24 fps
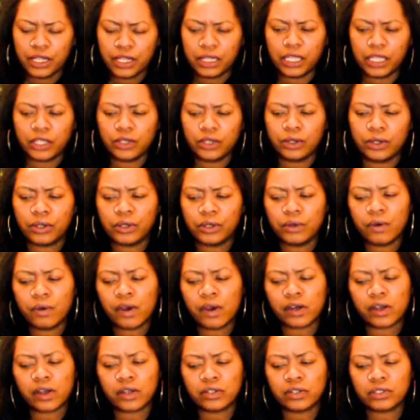like you
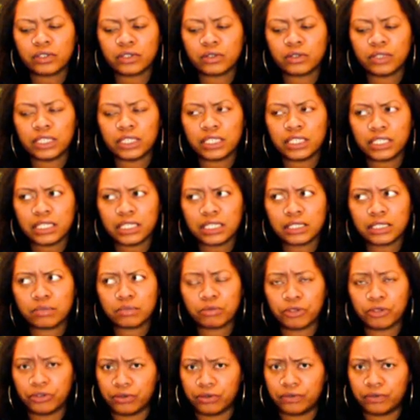are also, this is
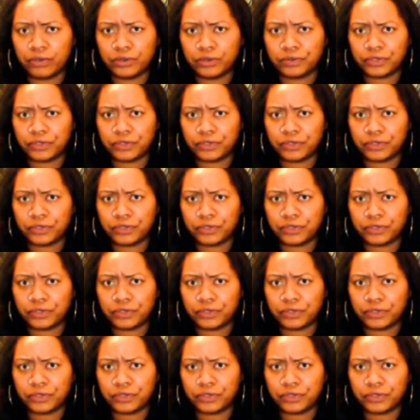beautiful